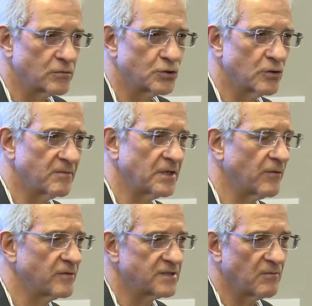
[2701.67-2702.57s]

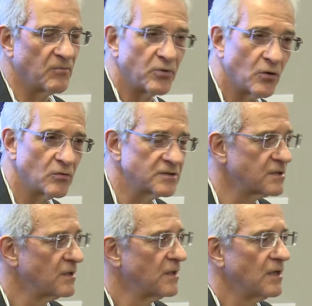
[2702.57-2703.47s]
German, some are Poles,
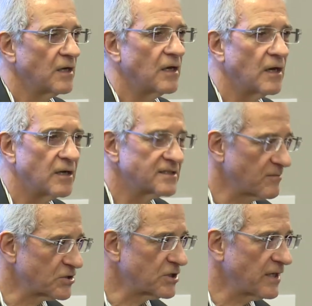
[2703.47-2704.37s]
uh, some
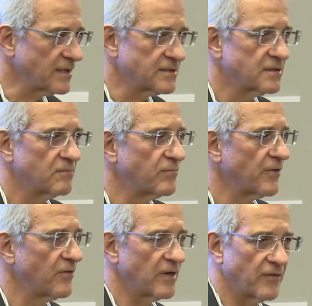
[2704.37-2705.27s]
are Czechs,
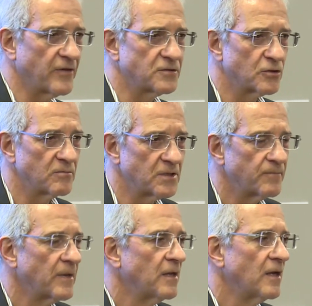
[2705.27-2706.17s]
but they're ethnic German.
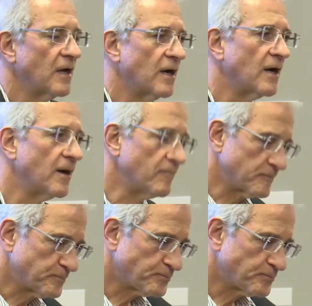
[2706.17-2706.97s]
Um,